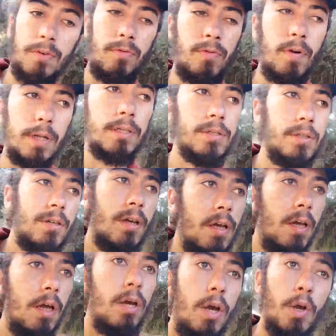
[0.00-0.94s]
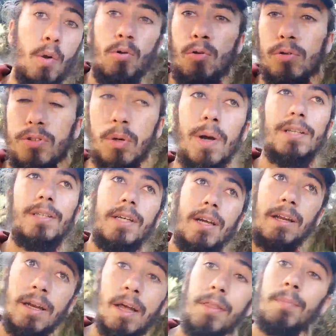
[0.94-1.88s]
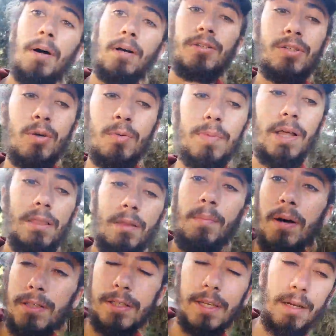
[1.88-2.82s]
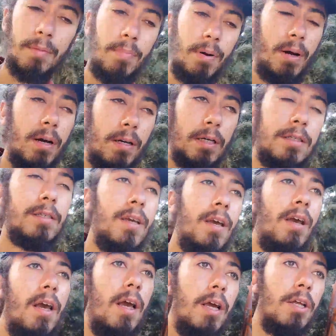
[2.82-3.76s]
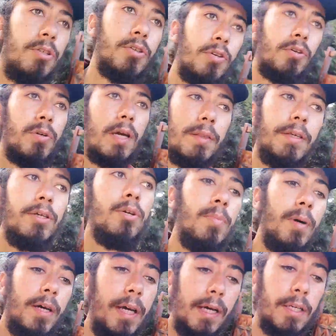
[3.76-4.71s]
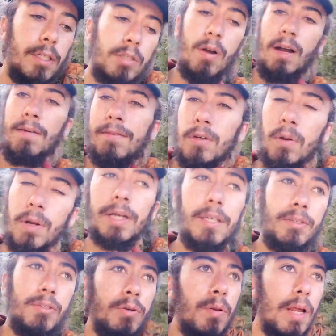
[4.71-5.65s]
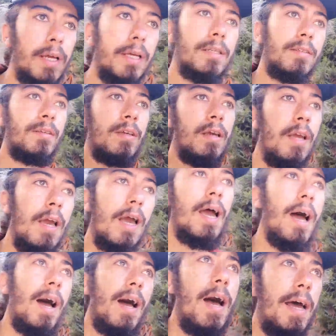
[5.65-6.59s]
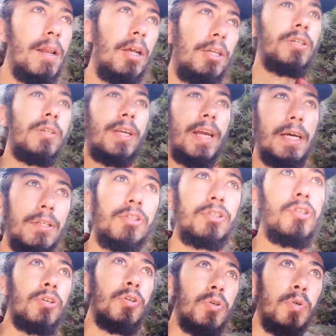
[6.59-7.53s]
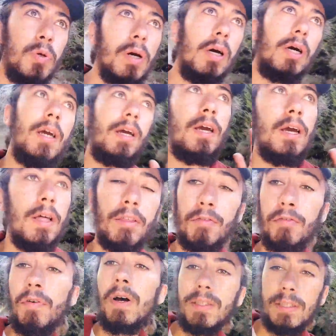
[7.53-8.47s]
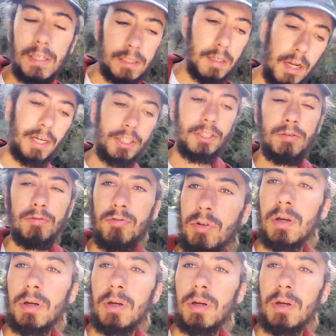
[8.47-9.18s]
friends who were also waiting at another bus stop that the bus didn't pass to get the Uber here. So I haven't got here too late, and I should get to the first destination,